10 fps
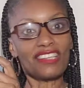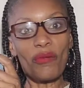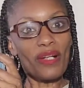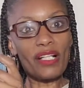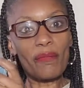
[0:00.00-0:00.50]

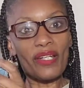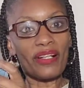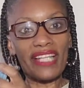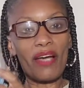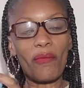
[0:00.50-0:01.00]
don't want to be
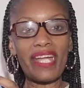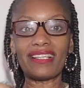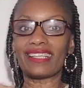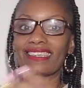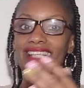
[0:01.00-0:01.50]
on that wait
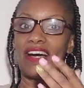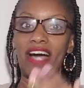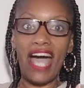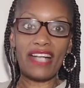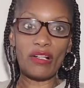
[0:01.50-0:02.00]
list.
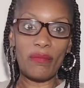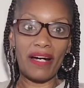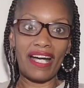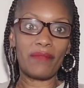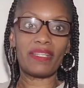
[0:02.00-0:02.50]
Now, I don't
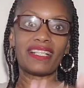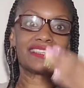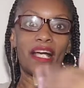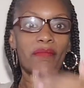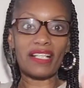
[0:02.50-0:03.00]
mind, because
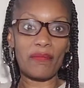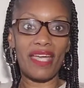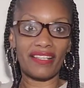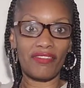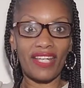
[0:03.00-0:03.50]
I'm going to
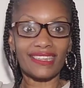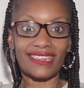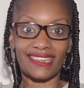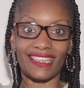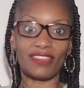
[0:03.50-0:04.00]

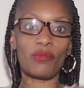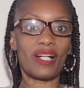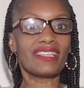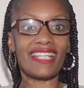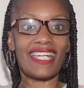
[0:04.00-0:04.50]
manifest it.
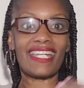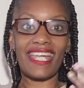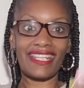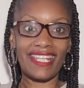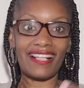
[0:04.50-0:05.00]
One day
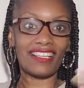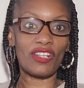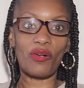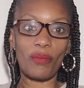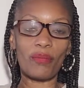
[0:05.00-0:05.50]
a Kelly
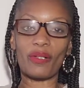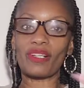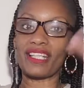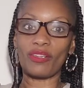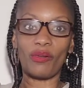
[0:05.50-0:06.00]
or
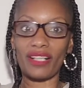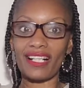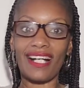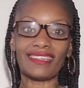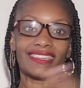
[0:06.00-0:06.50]
Birkin or
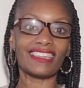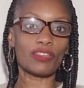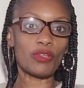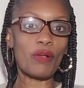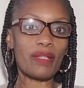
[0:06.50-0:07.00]
Constance
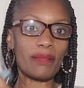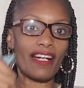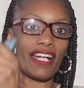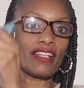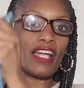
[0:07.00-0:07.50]
will be
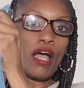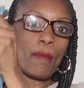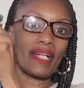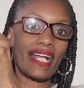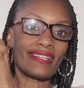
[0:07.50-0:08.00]
mine.
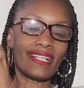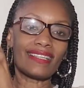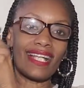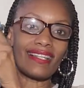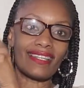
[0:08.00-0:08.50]
But I think
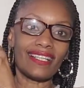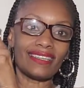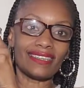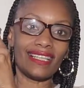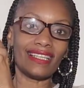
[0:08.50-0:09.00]
that
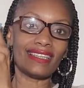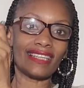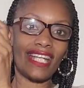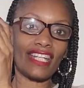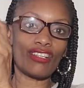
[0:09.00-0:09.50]
this is
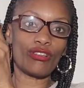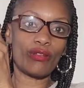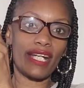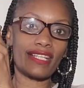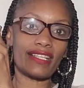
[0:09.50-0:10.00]
a
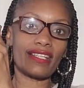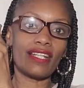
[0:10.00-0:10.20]
great